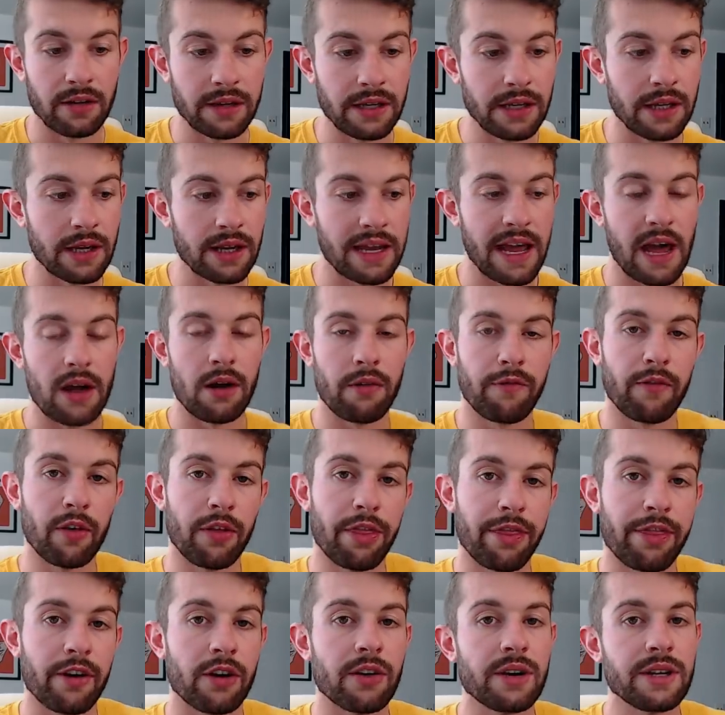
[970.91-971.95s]
He accounted for
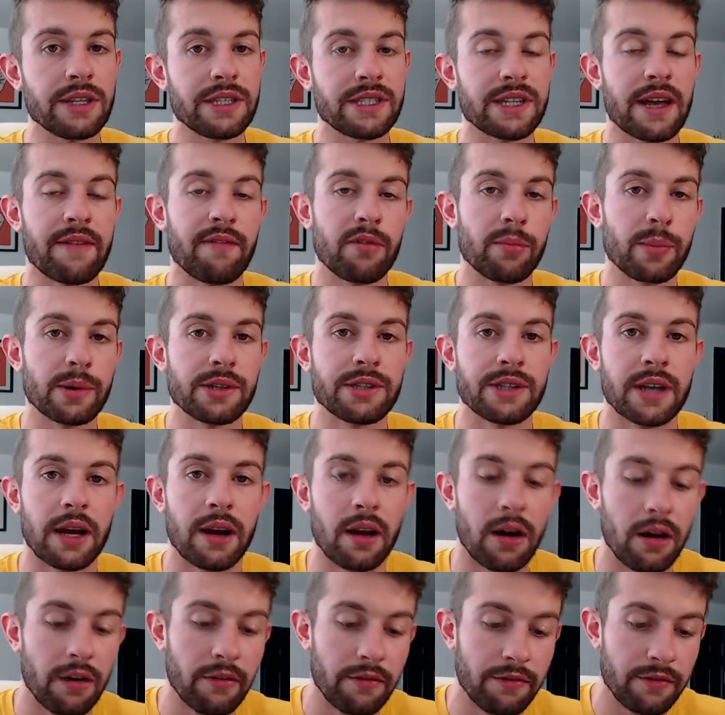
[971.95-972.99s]
37%
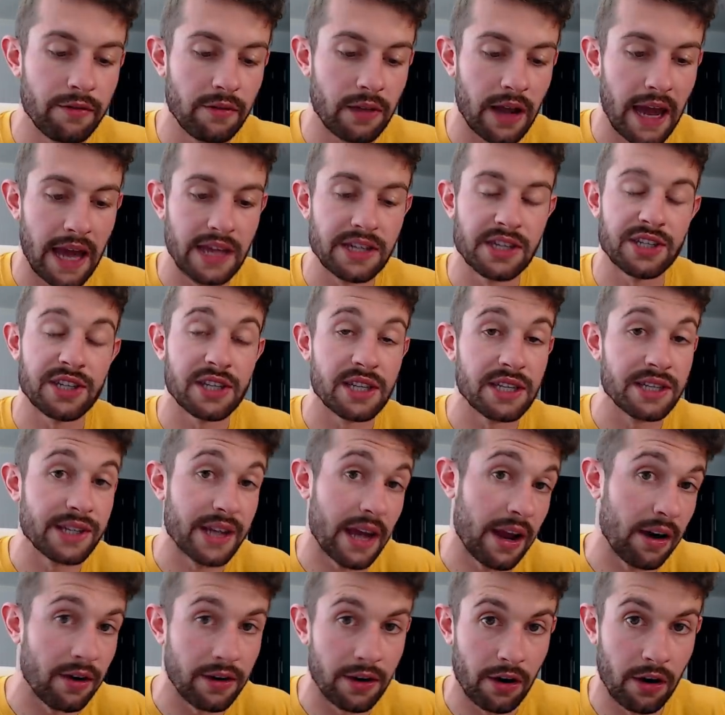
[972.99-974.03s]
of Kansas City's
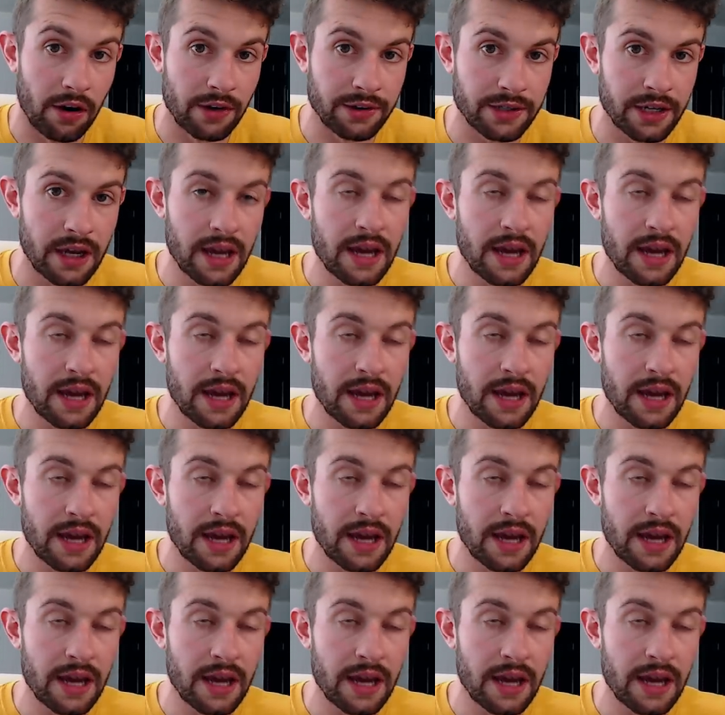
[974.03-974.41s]
air yards.